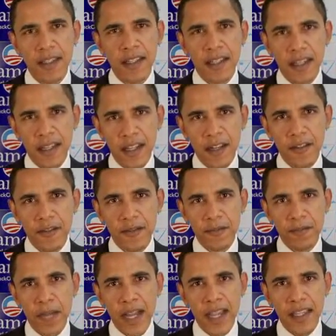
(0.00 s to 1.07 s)
of
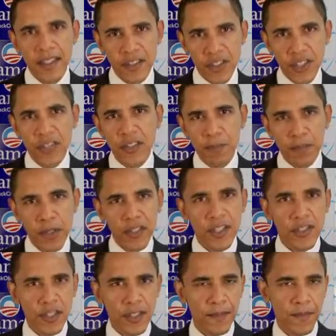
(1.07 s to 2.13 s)
my consistent
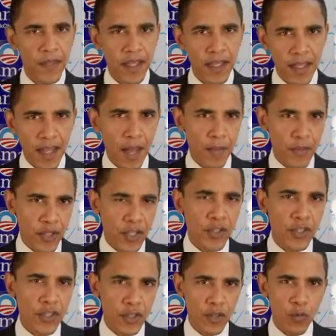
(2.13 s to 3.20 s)
position in
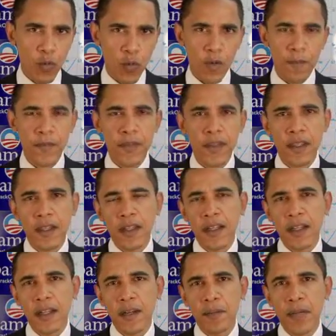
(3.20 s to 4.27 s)
opposition to the war.
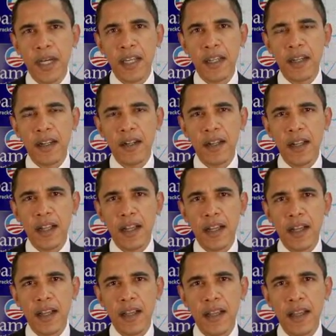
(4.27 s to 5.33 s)
But
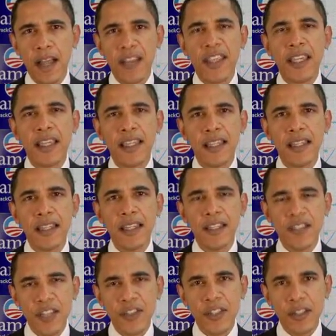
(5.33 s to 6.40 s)
I think in
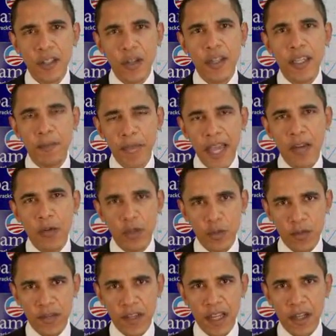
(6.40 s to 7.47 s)
addition to looking backwards,
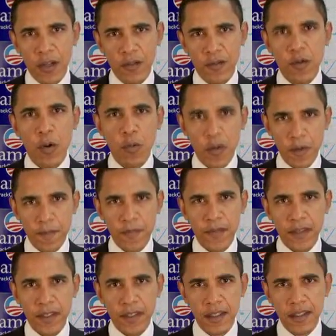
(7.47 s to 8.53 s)
we've got to look forward.
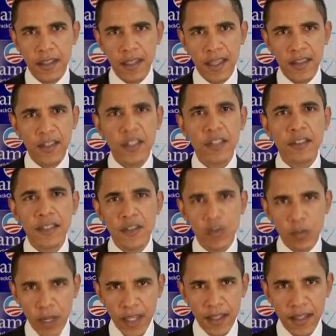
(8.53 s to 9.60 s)
And just this
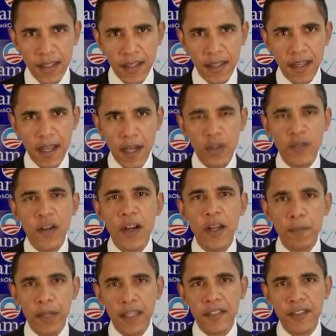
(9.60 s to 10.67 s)
week, I was very
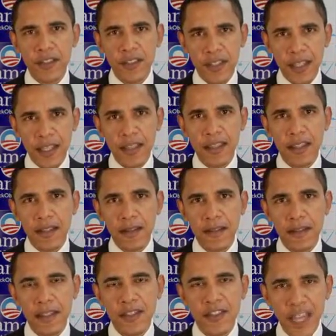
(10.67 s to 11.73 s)
pleased to see that
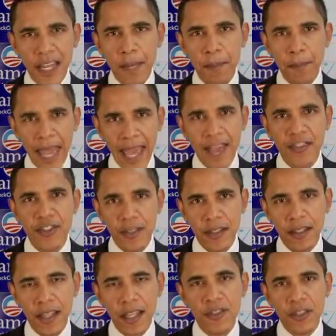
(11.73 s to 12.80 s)
the Senate passed
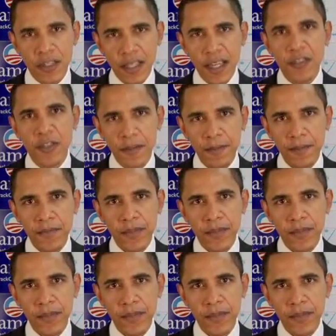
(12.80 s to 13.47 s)
legislation